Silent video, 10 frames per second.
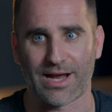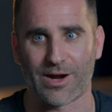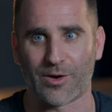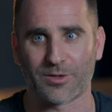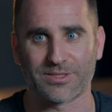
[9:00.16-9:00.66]

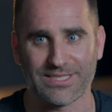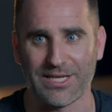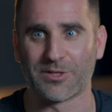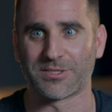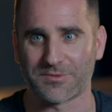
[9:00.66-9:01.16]
our
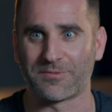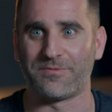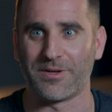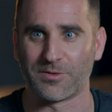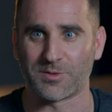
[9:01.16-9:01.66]
Tears for
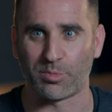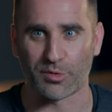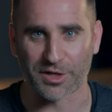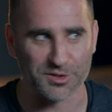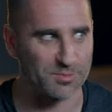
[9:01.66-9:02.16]
Fears
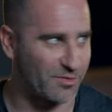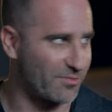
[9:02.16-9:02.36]
bridge